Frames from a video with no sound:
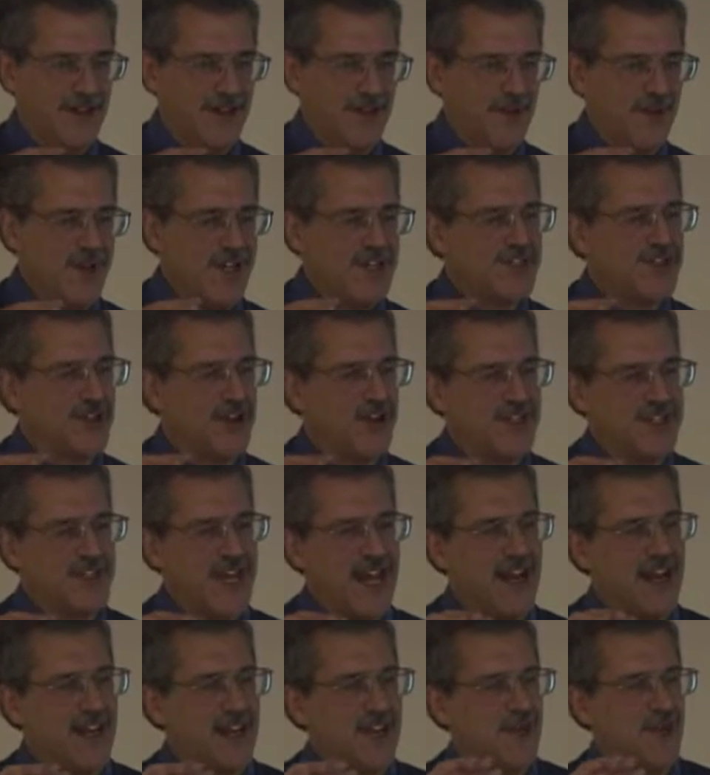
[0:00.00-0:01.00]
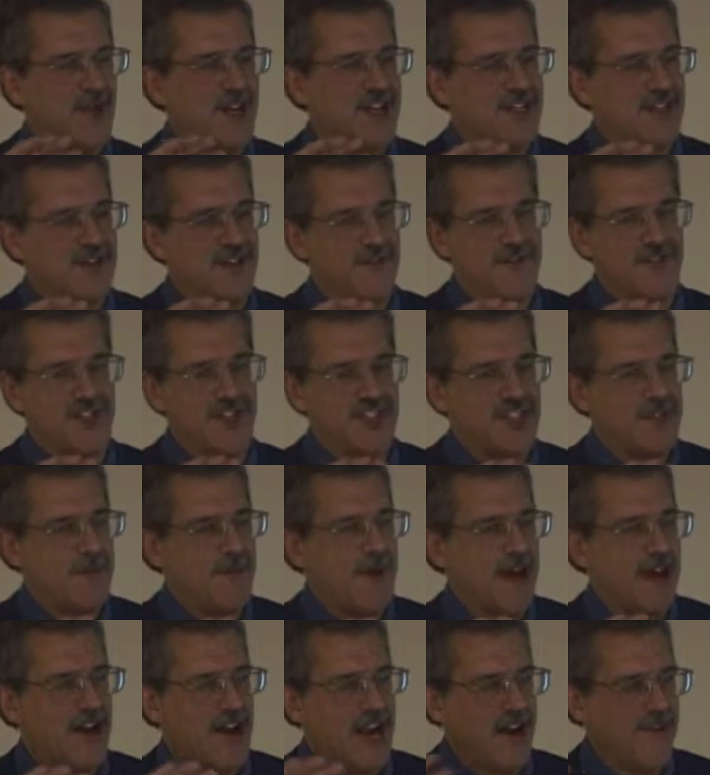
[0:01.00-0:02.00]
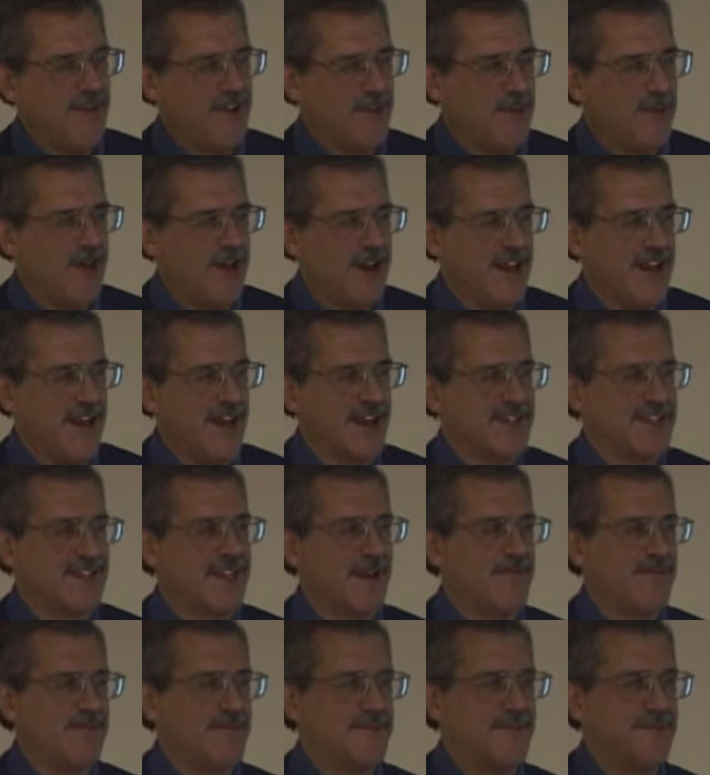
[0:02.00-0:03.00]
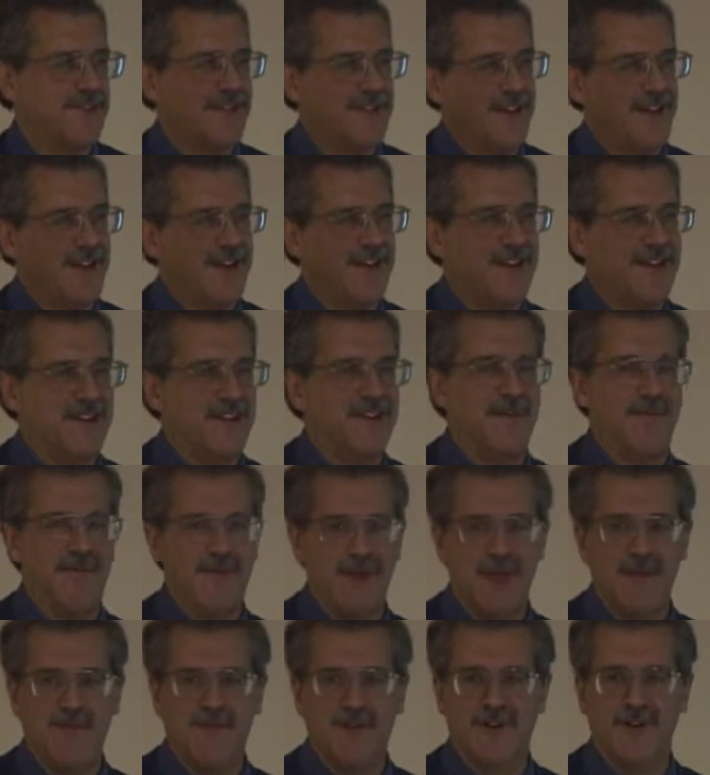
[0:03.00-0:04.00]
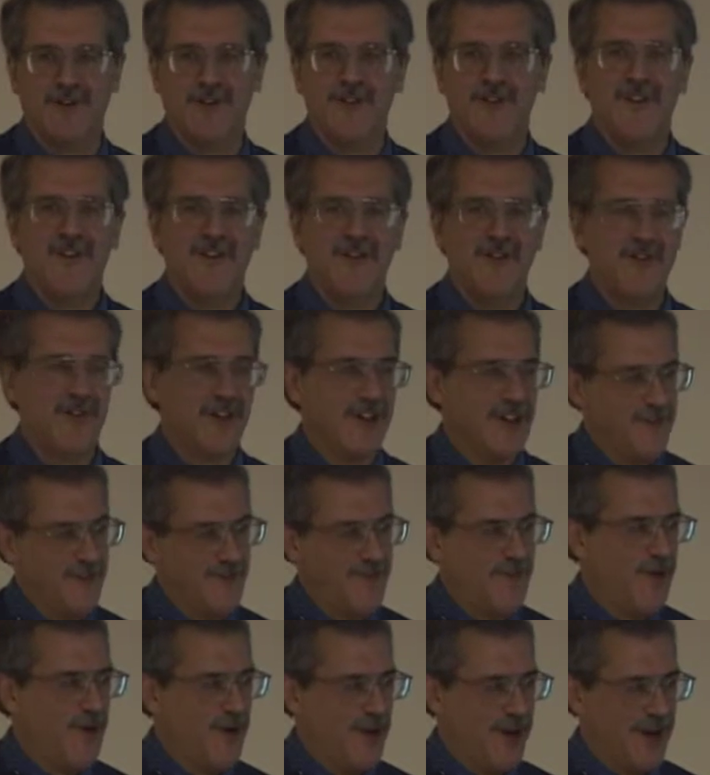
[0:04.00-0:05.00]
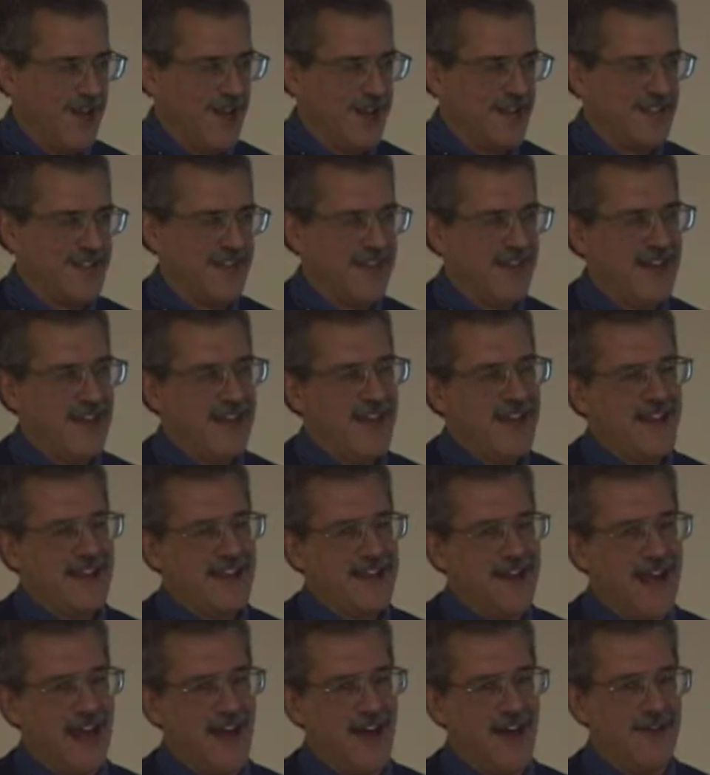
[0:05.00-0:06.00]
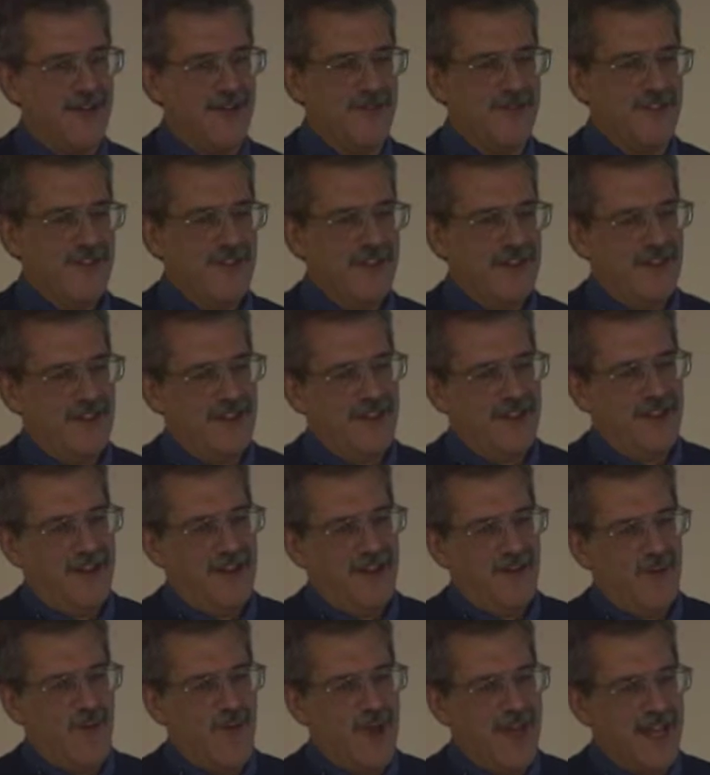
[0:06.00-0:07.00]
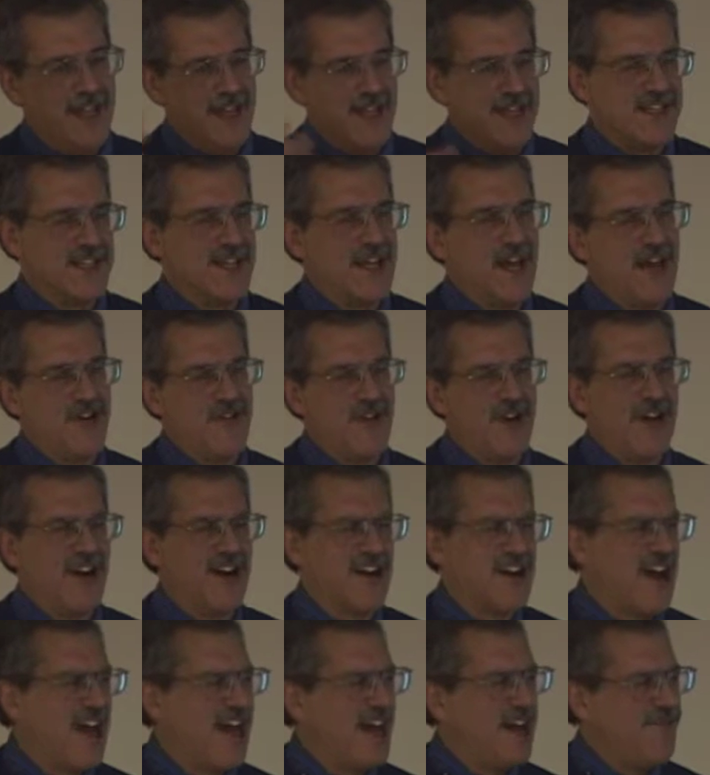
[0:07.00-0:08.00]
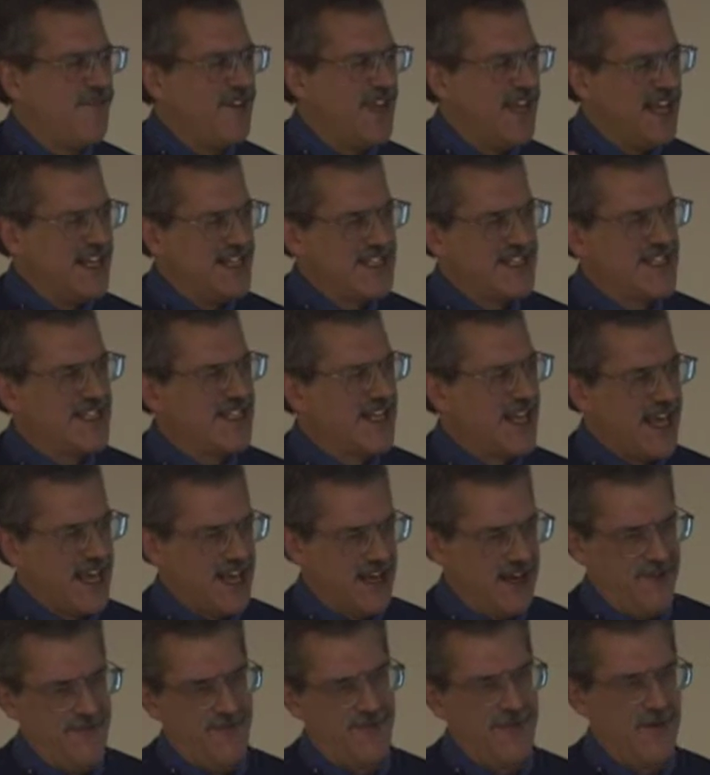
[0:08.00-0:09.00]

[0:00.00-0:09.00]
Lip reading: resource out of the reach of just about everybody except the people who can afford it. Now, we in this country are kind of insulated